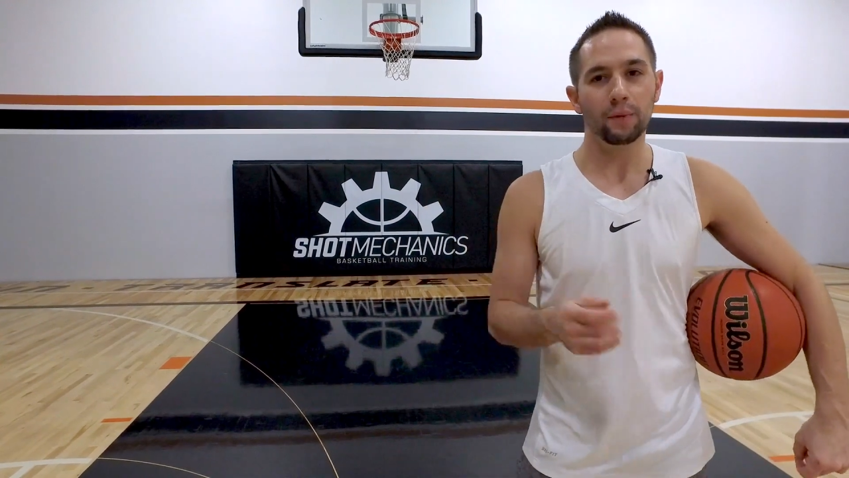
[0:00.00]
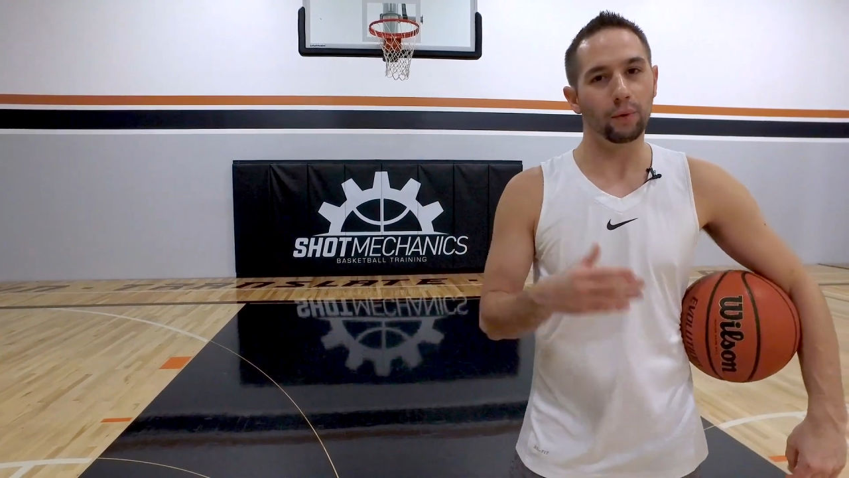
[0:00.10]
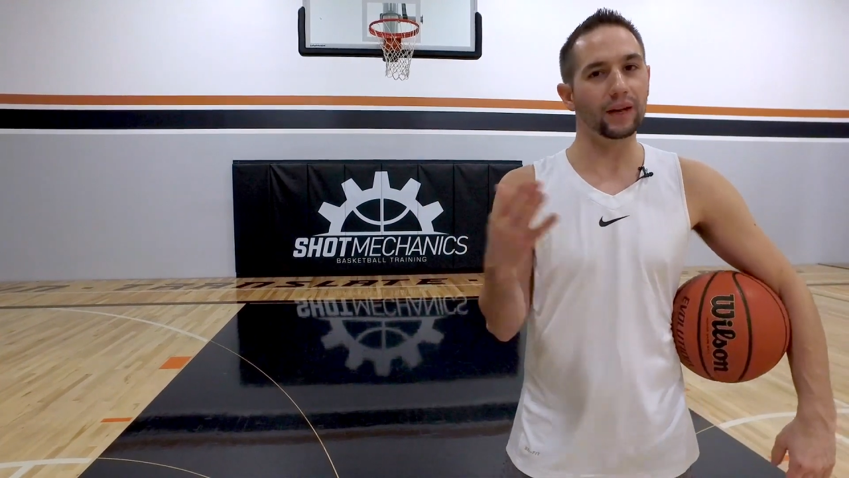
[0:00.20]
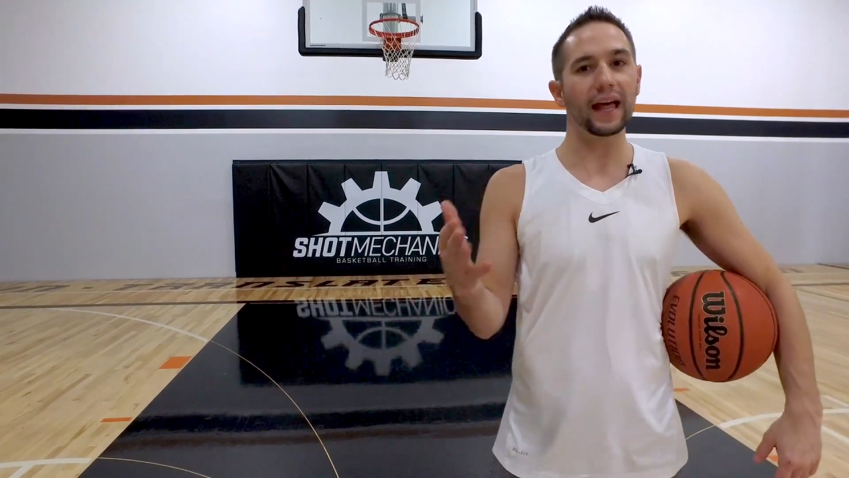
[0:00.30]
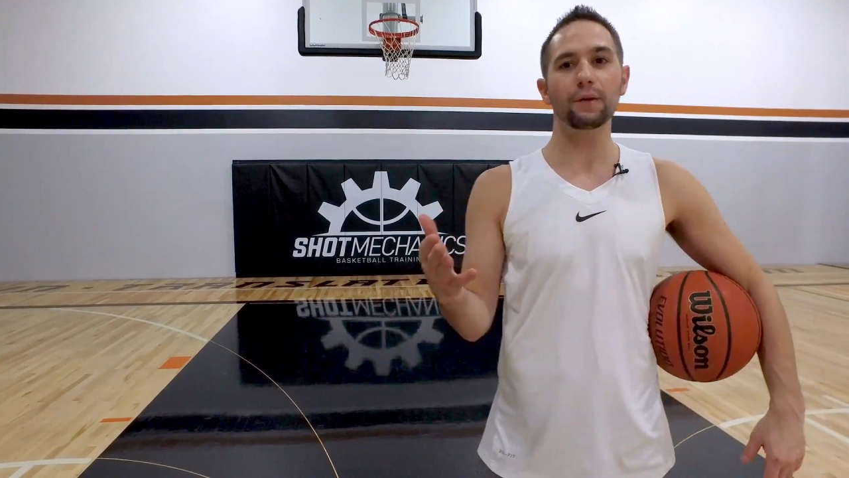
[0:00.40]

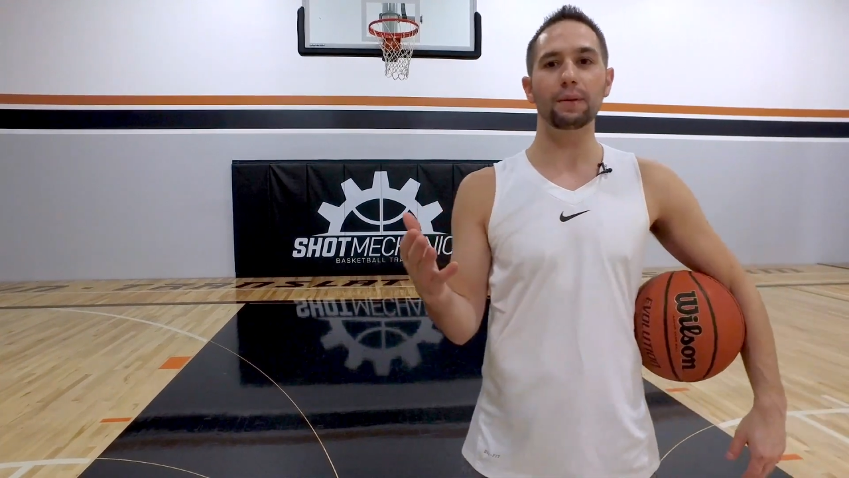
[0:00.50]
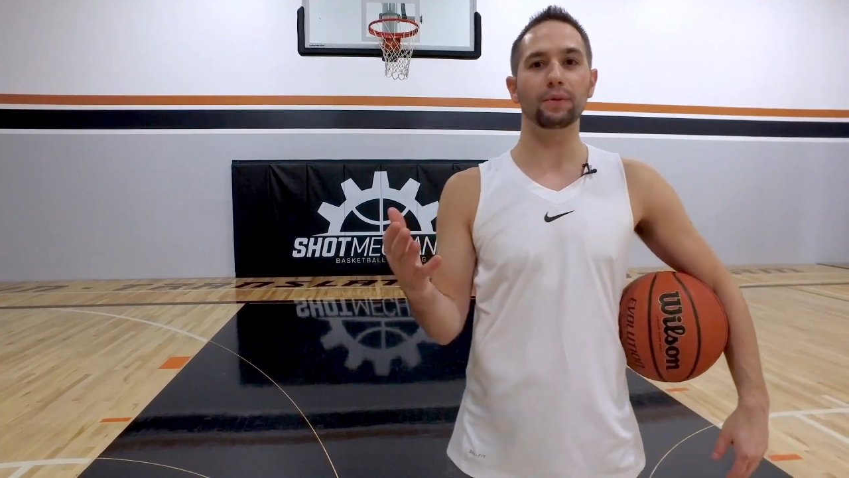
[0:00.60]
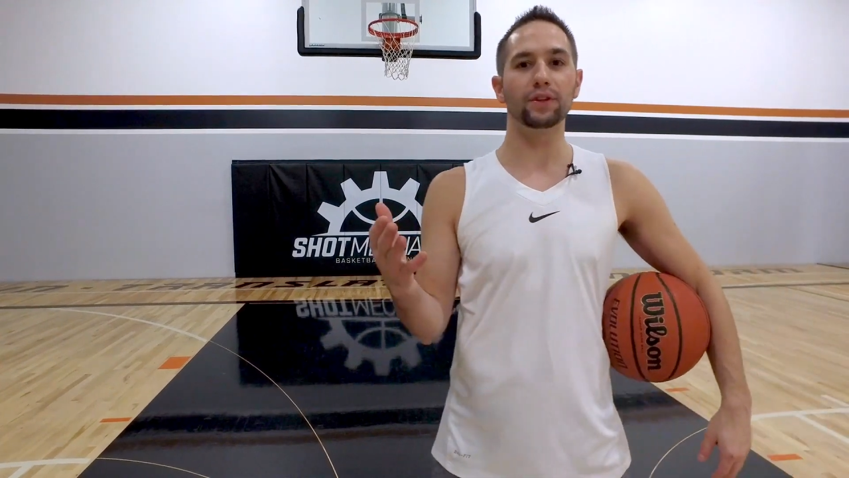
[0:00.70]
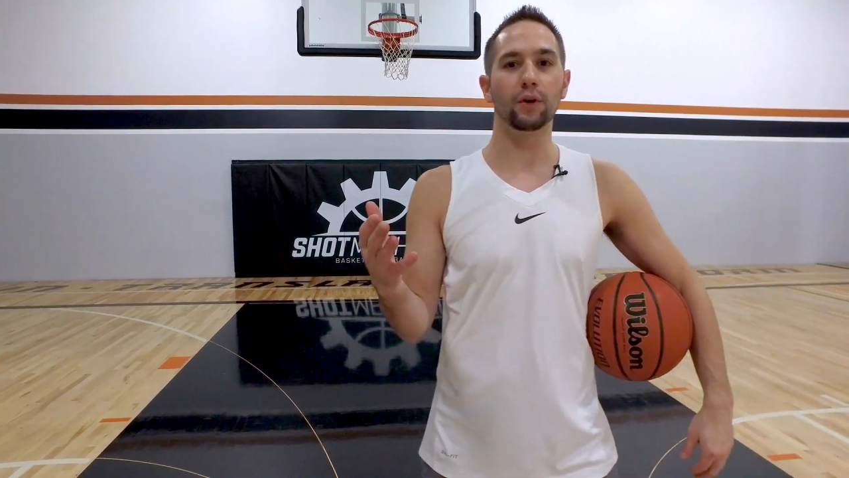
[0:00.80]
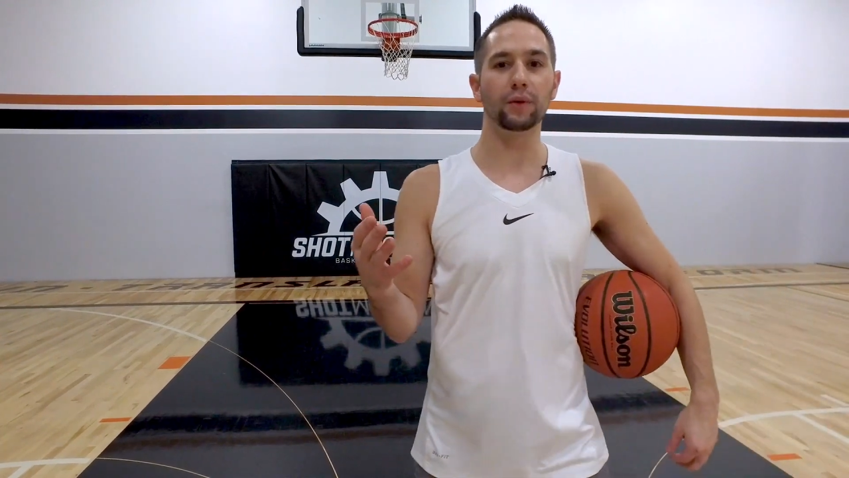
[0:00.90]
But what a lot of
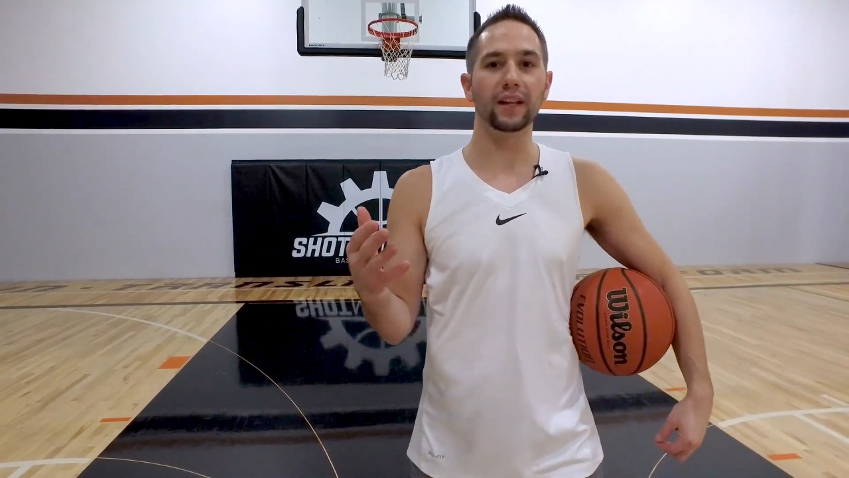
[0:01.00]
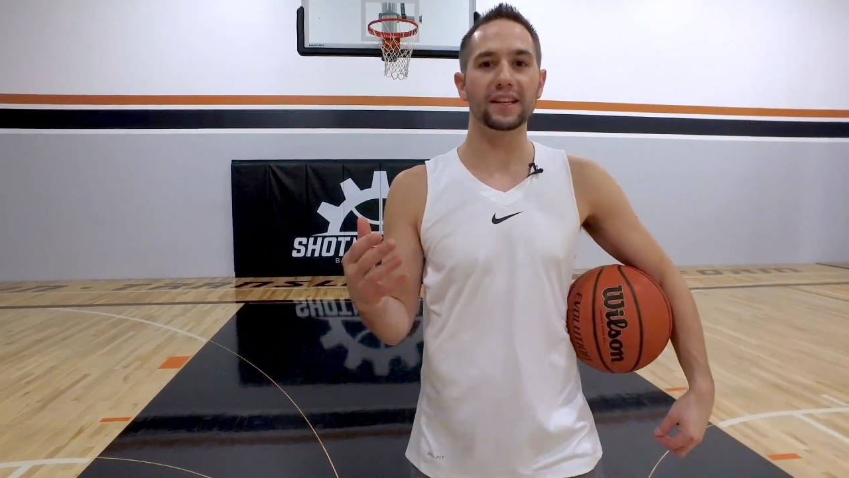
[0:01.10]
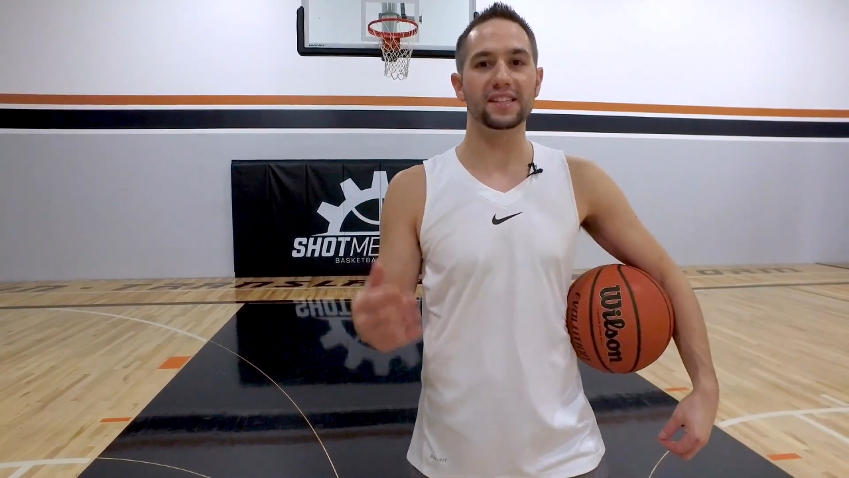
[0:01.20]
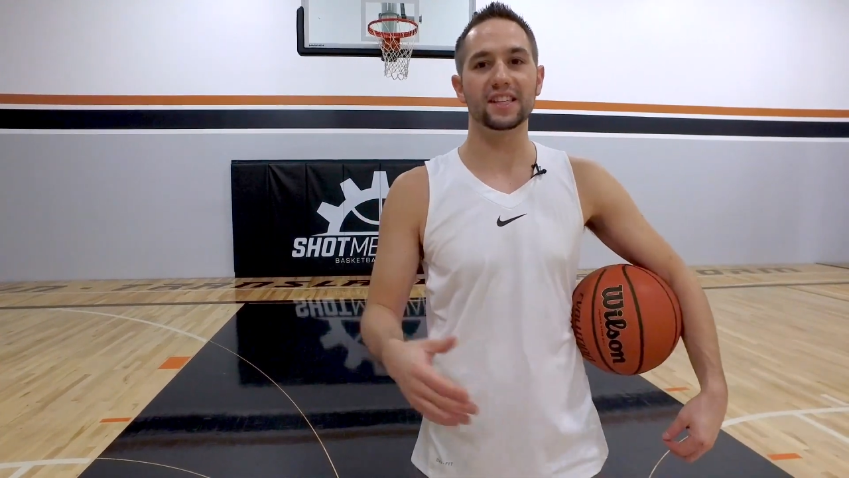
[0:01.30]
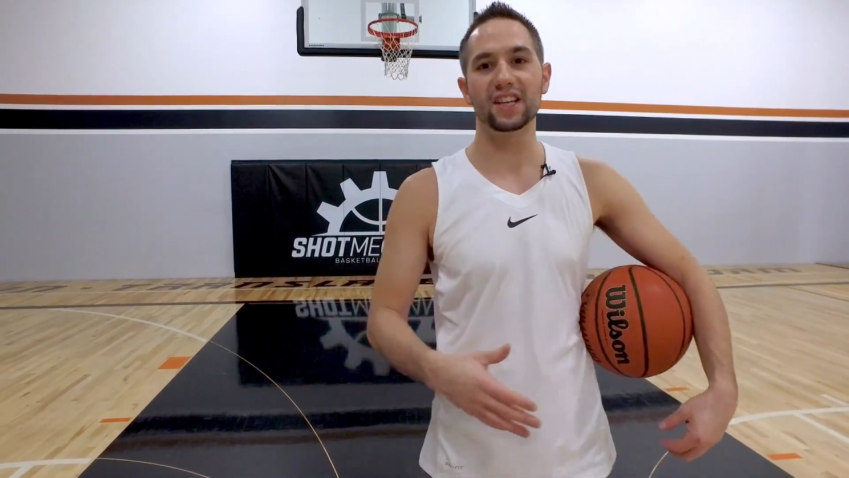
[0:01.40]
people don't
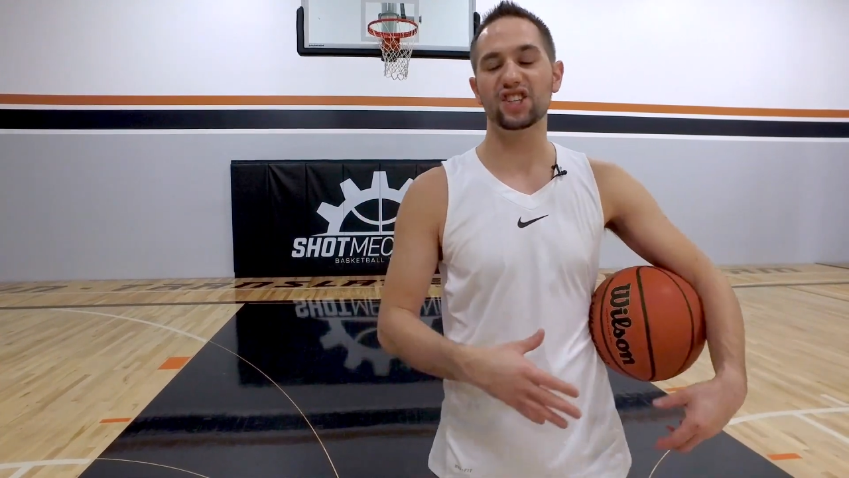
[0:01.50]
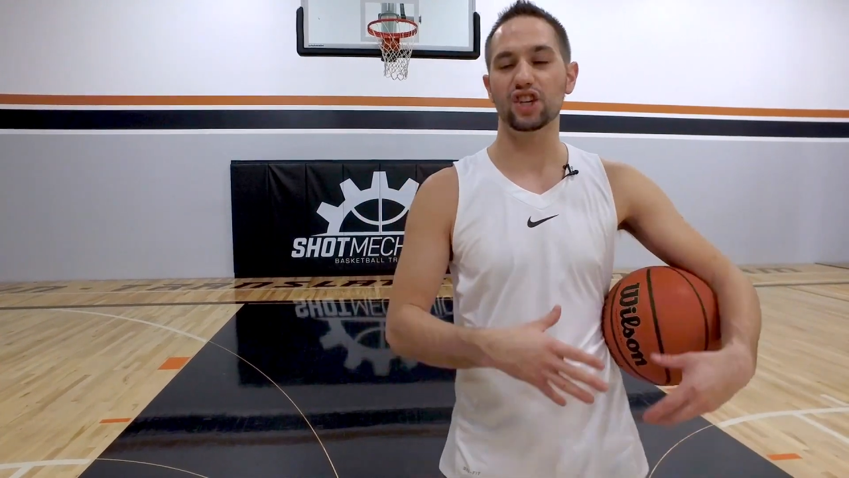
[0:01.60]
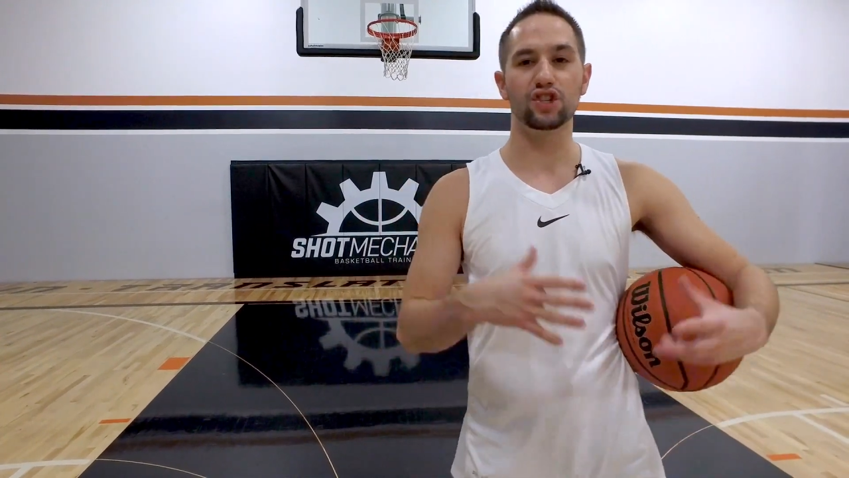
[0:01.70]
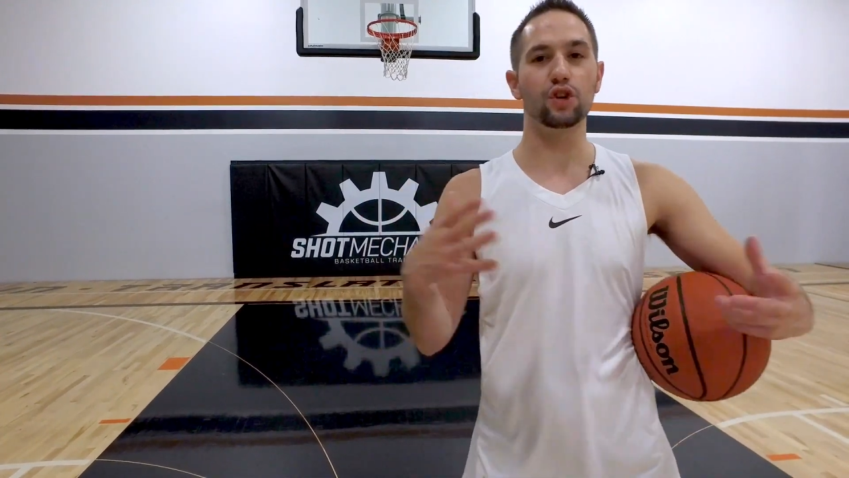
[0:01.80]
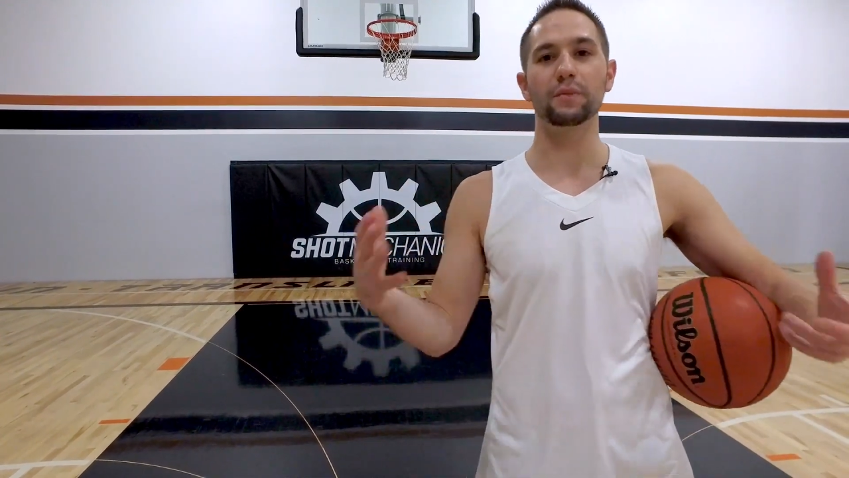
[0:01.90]
realize is they just
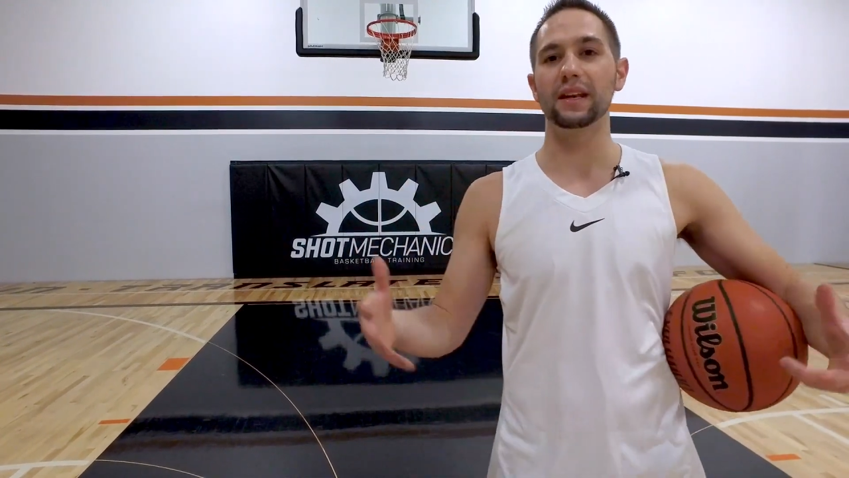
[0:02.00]
assume